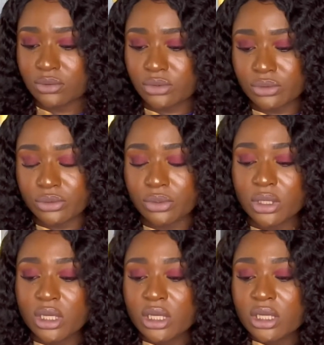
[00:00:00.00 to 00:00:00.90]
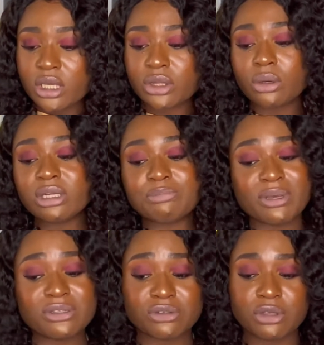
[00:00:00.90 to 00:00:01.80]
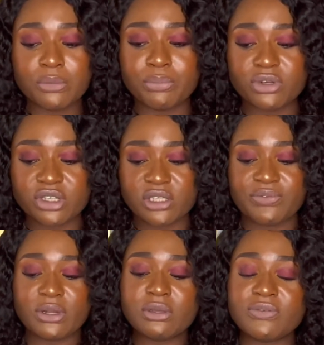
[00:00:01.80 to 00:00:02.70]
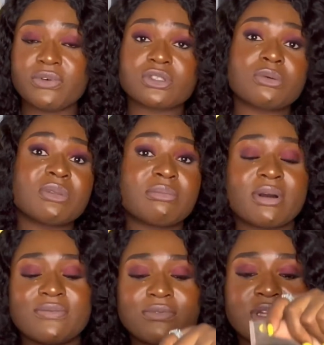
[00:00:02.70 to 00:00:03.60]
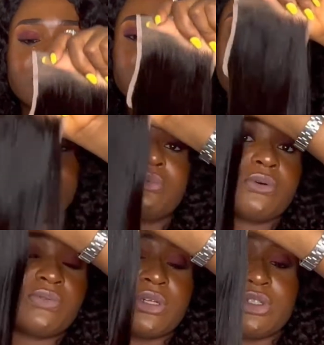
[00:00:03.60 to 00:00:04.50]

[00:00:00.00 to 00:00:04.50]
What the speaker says: So it all depends on your budget. If you're looking for something more affordable, go for the